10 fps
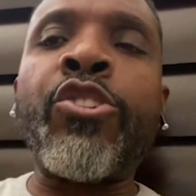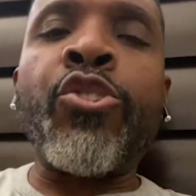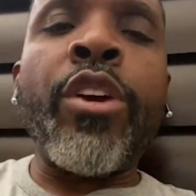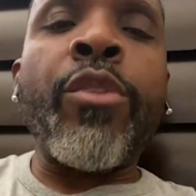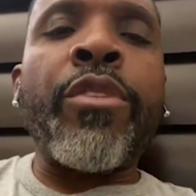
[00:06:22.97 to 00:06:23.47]

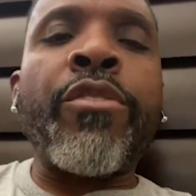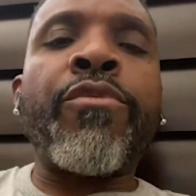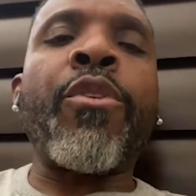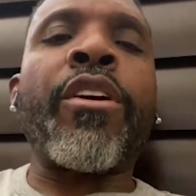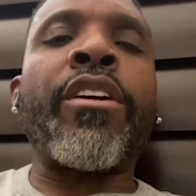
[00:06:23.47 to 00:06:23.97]
enjoy it with
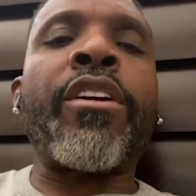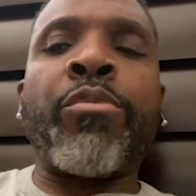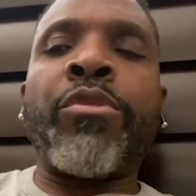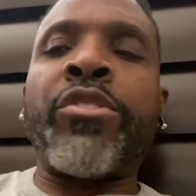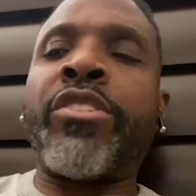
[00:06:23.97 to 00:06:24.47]
a fork,
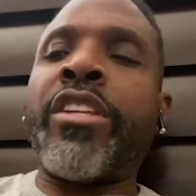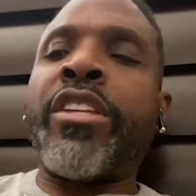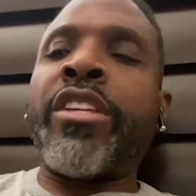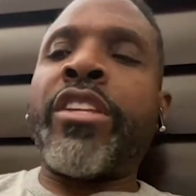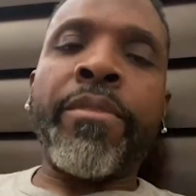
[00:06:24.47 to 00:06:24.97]

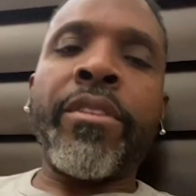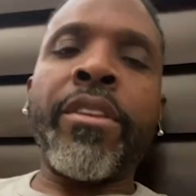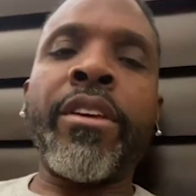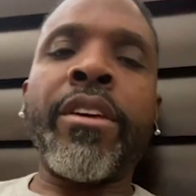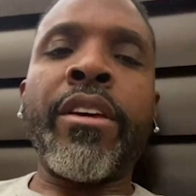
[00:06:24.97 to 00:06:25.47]
but it's
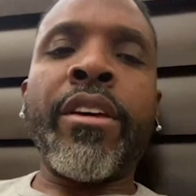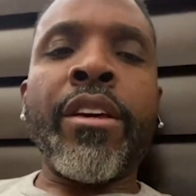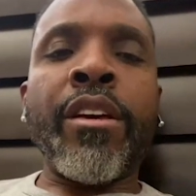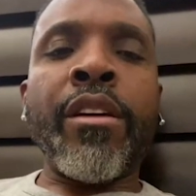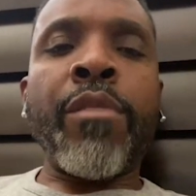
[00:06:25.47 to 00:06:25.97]
presented
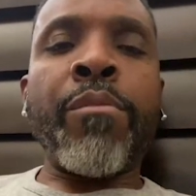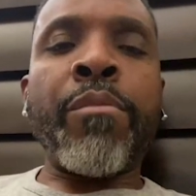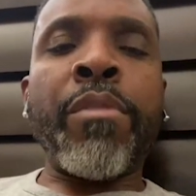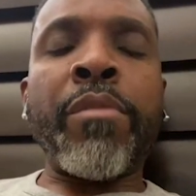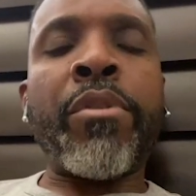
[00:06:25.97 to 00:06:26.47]
correctly in front
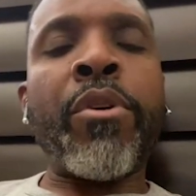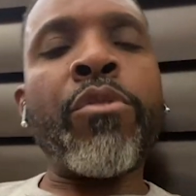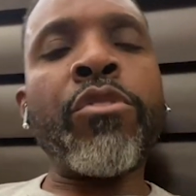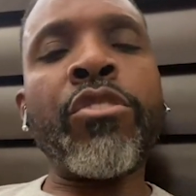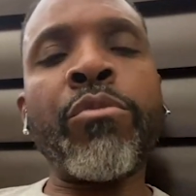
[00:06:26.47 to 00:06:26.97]
of them
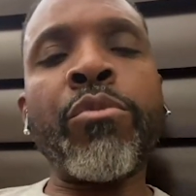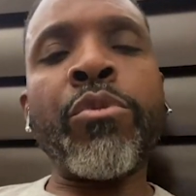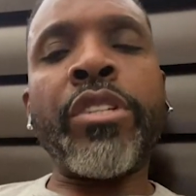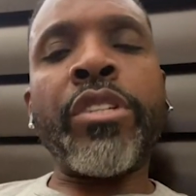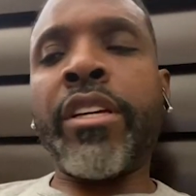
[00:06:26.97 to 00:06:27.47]
but
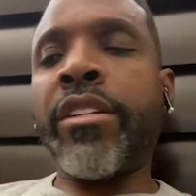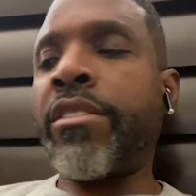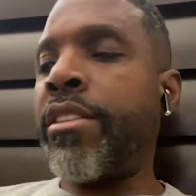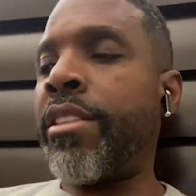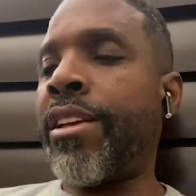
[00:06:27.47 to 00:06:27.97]
posing
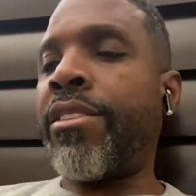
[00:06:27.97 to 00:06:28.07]
routines,